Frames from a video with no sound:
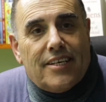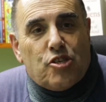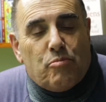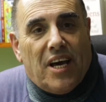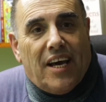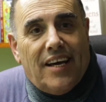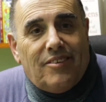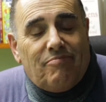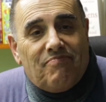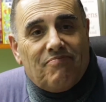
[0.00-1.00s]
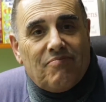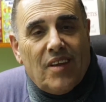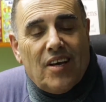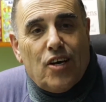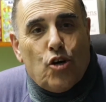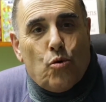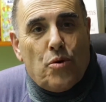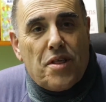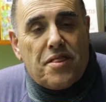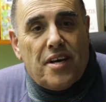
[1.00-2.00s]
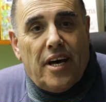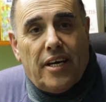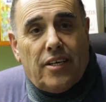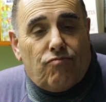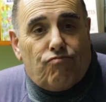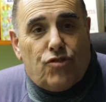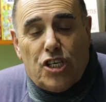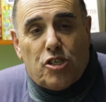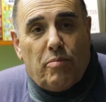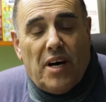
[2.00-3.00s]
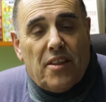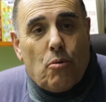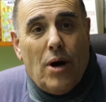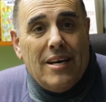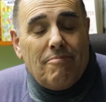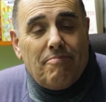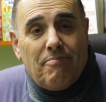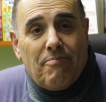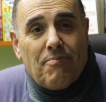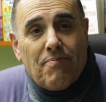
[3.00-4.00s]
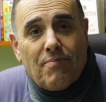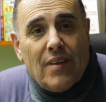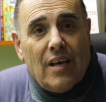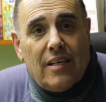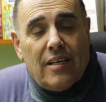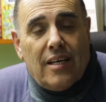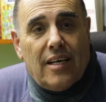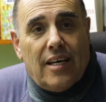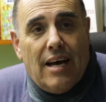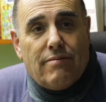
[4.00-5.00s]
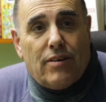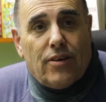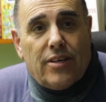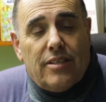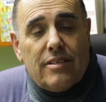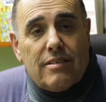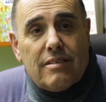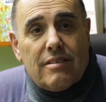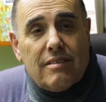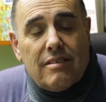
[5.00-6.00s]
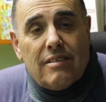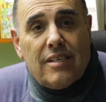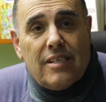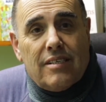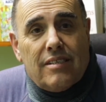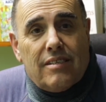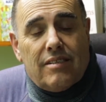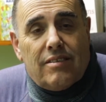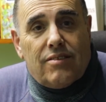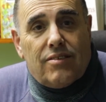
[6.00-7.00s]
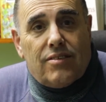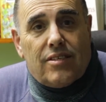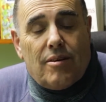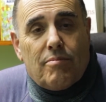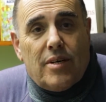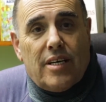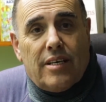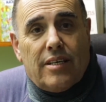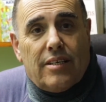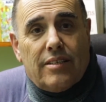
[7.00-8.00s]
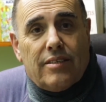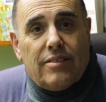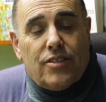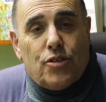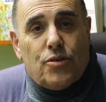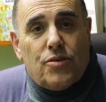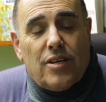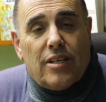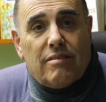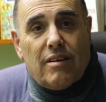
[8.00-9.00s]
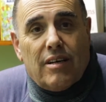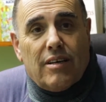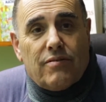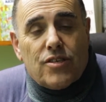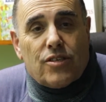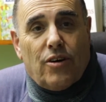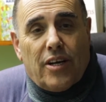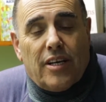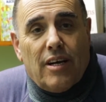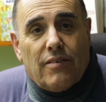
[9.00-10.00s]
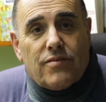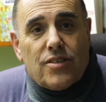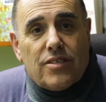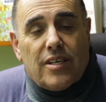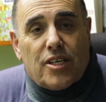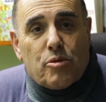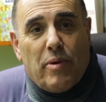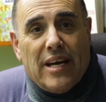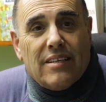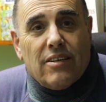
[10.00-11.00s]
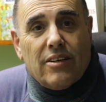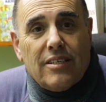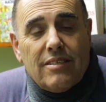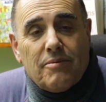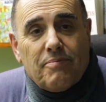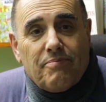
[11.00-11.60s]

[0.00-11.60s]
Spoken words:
it's me again with a just by the way. Have a look at this. Some news that just got in. I've just expanded on it.